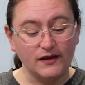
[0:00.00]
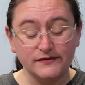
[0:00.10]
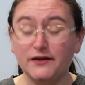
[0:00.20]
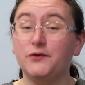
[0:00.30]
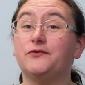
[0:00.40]

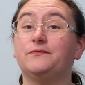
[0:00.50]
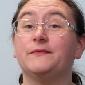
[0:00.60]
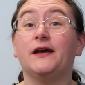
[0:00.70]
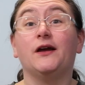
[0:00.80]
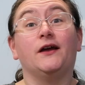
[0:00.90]
So
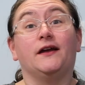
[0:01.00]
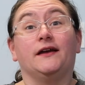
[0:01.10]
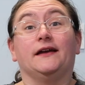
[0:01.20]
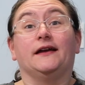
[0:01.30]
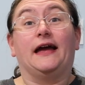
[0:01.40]

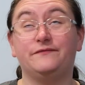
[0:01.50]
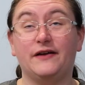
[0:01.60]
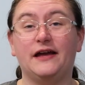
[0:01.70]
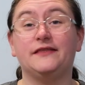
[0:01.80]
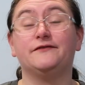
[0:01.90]

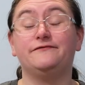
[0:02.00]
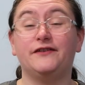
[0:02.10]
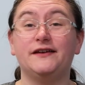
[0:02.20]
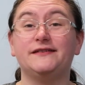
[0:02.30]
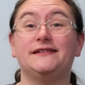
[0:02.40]
at the
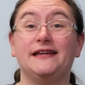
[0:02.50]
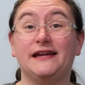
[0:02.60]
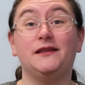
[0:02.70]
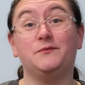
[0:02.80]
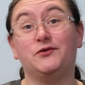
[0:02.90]
first thing
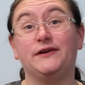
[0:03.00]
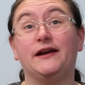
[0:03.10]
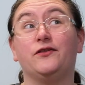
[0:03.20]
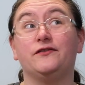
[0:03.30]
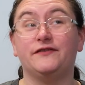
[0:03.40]
in the morning
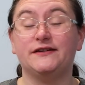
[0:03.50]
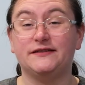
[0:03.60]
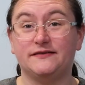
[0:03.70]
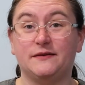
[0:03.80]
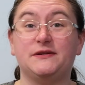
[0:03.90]
on the first
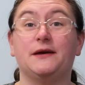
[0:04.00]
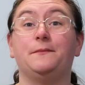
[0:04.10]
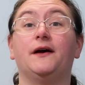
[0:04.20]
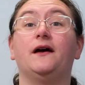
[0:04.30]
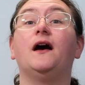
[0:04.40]
of
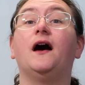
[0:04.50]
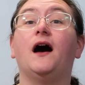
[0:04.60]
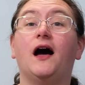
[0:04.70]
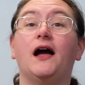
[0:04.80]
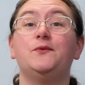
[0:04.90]
September,
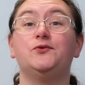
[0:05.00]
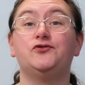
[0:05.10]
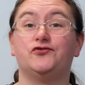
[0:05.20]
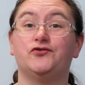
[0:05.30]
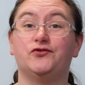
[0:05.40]
I will
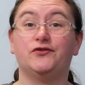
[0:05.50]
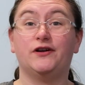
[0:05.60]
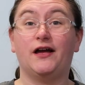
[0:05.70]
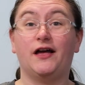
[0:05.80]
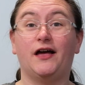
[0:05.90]
draw
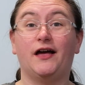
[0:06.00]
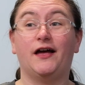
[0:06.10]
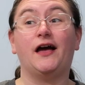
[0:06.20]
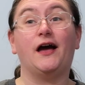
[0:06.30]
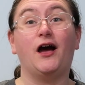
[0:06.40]

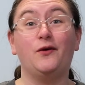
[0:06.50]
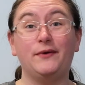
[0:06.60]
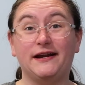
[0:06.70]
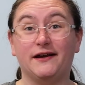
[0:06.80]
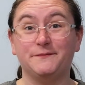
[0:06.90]
a
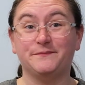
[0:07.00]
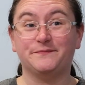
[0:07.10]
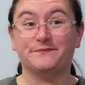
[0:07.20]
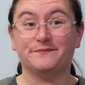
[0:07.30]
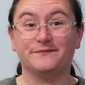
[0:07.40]
winner.
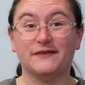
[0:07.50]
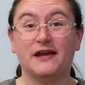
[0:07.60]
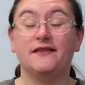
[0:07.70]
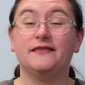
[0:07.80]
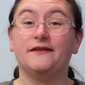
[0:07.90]

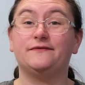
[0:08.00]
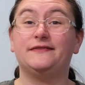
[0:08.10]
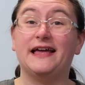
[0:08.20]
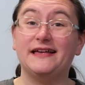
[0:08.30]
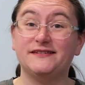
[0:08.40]
Now
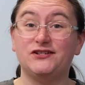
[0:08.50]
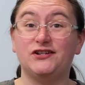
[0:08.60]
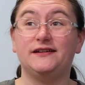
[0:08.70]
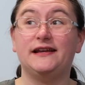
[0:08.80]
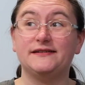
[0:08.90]
last
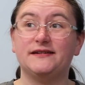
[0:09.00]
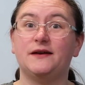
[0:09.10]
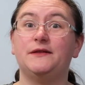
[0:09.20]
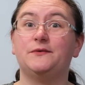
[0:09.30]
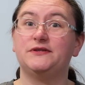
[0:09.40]
year, last
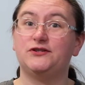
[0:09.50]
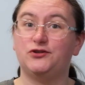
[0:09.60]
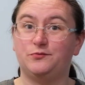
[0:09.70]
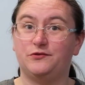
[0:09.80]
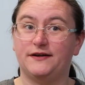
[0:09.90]
time there was
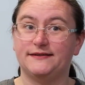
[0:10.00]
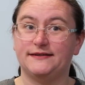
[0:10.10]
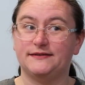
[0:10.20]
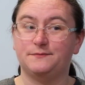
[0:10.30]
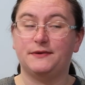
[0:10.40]
two
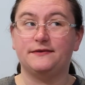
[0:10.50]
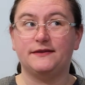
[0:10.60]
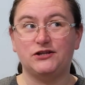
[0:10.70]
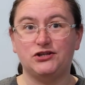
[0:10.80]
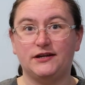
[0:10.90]
prizes, but
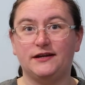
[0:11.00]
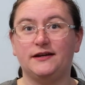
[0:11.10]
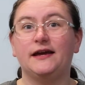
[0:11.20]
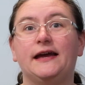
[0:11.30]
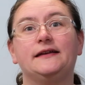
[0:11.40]
this year
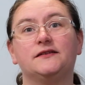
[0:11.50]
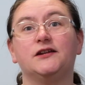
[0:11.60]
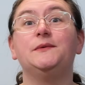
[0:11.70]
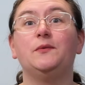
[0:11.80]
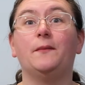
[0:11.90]
it's going
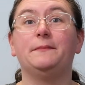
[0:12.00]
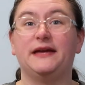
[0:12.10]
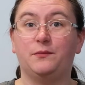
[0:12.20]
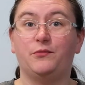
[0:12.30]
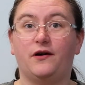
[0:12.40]
to be one
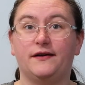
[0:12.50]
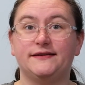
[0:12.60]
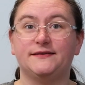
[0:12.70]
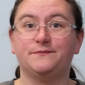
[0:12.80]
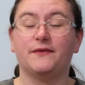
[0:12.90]
big prize.